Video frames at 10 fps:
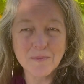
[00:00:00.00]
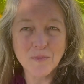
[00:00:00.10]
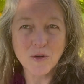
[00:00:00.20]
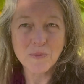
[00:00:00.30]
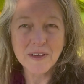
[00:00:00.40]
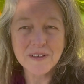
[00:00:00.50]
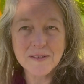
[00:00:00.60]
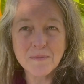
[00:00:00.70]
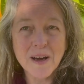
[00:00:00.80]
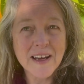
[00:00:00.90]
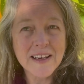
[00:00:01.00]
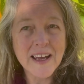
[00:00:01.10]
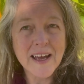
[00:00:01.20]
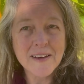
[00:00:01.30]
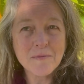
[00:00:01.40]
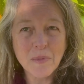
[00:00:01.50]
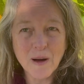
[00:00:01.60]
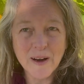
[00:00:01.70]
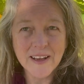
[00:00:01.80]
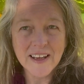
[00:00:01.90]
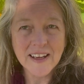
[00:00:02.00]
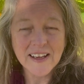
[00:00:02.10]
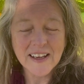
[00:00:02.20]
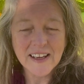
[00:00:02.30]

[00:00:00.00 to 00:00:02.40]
moment, mind and body?